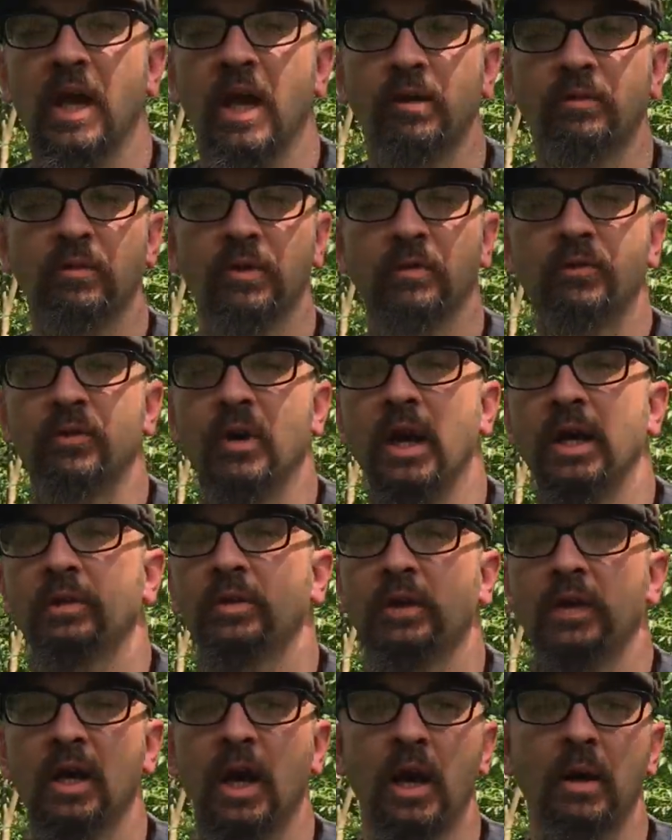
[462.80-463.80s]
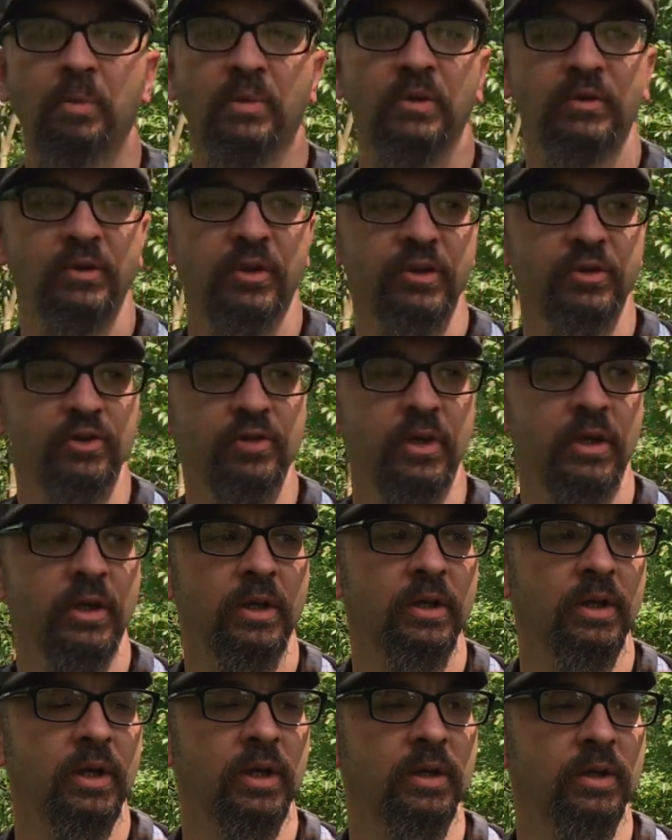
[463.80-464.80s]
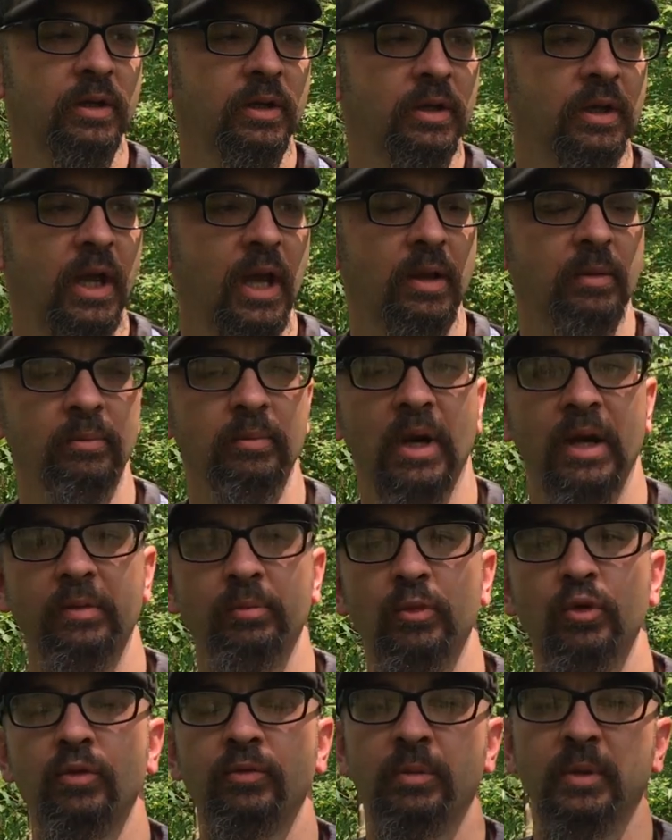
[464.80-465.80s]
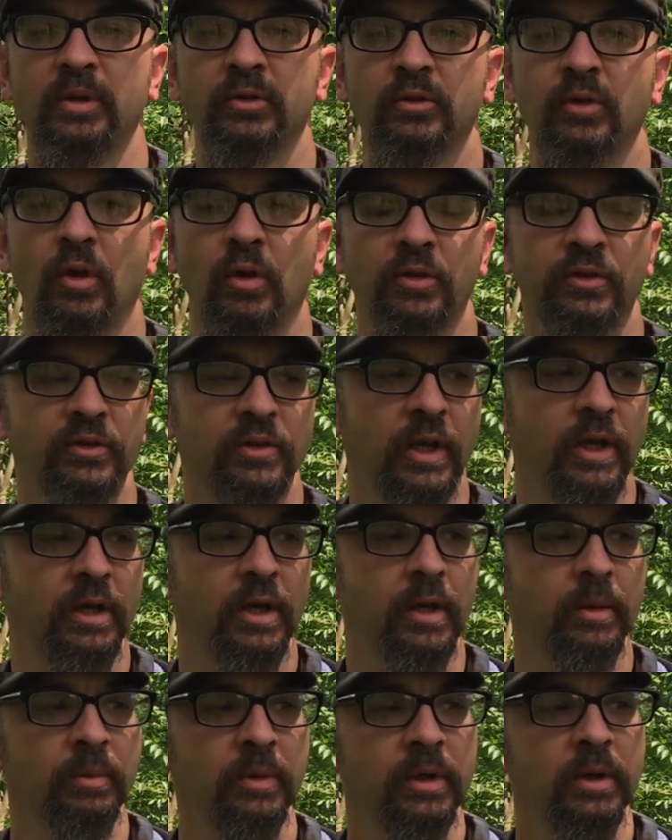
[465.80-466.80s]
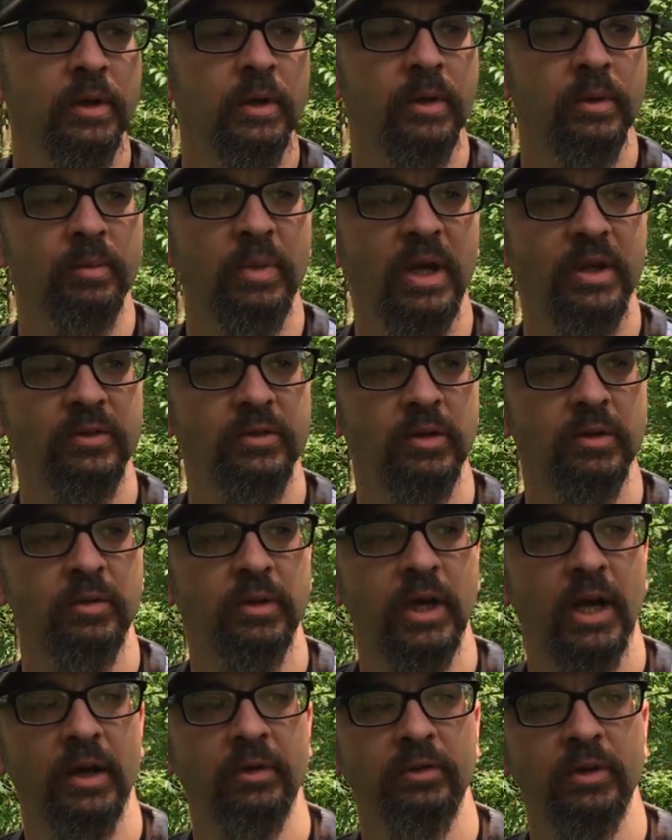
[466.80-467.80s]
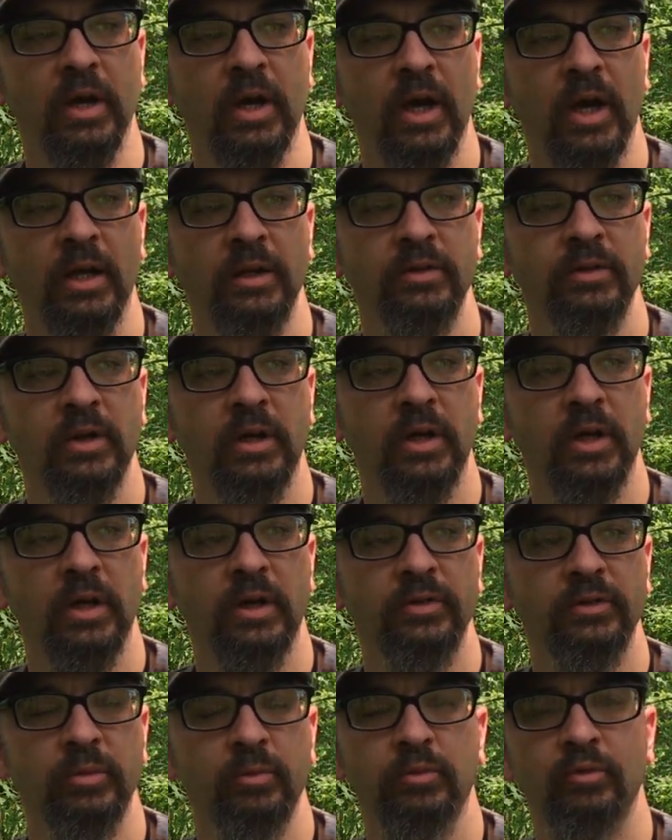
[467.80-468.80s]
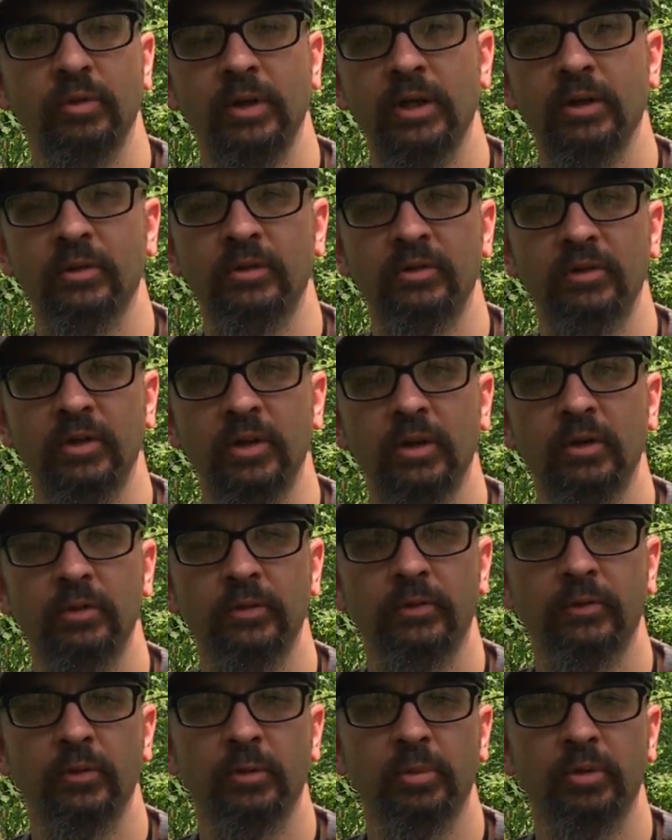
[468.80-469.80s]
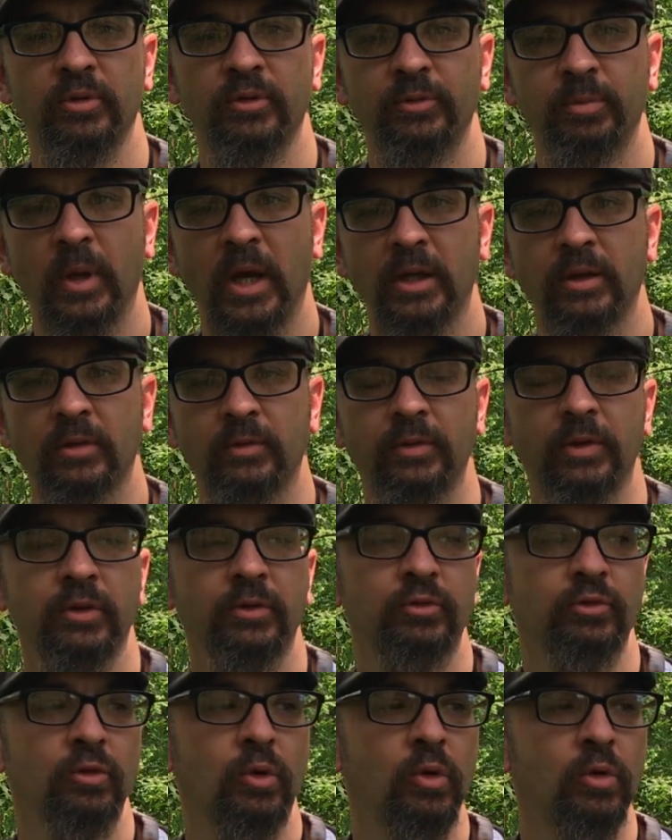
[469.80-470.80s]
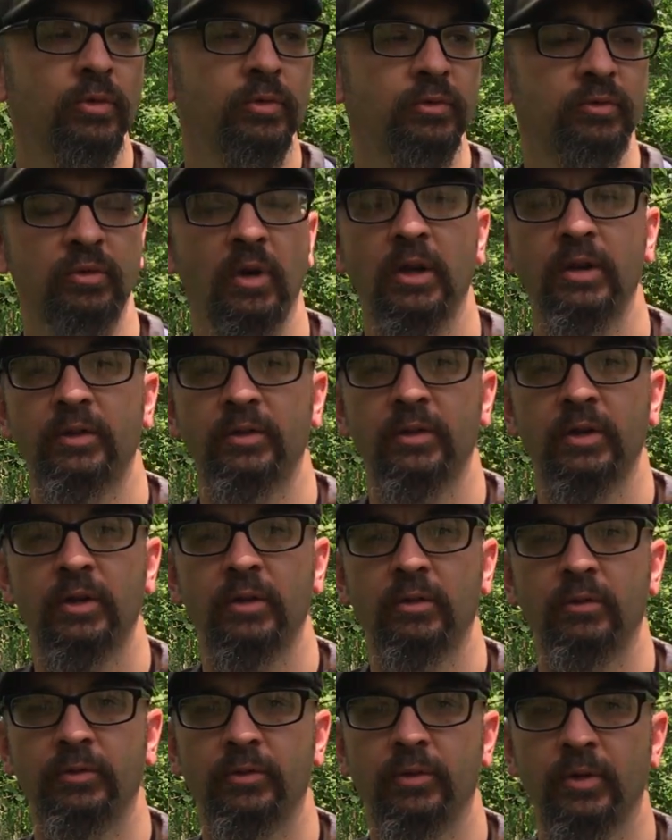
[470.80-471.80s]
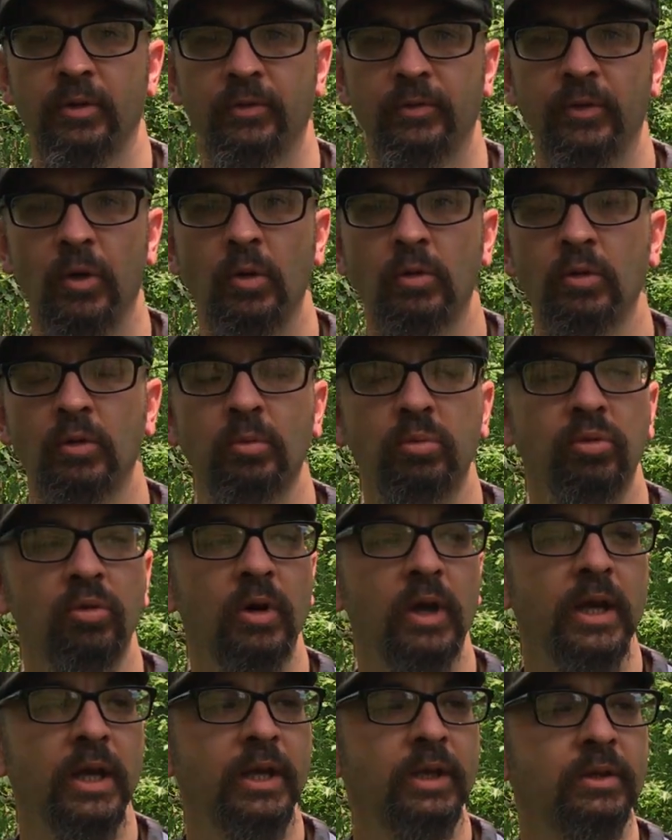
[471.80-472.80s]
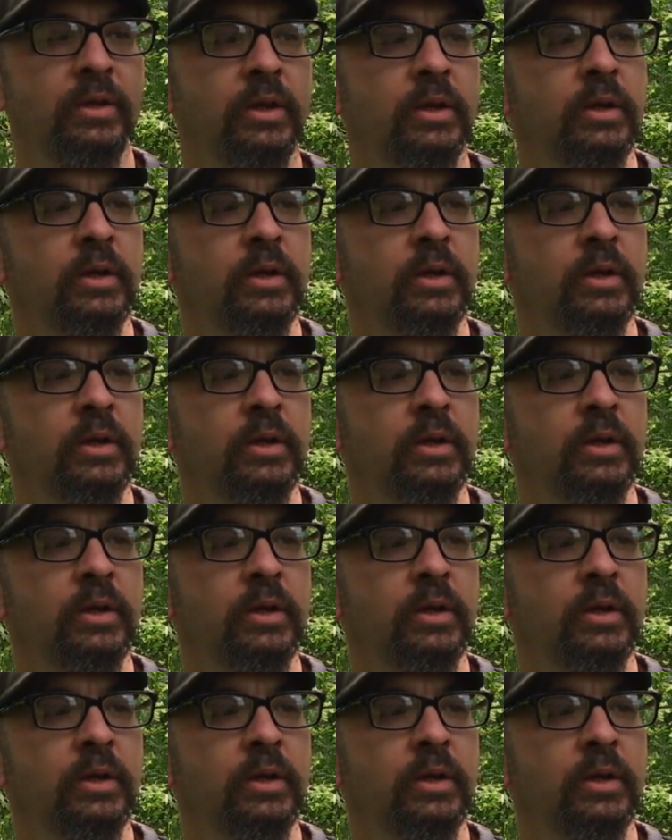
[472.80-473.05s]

I've refined the composition and gotten my movements all set up. Basically, I've got some rear tilt for perspective control, front tilt for the focal plane,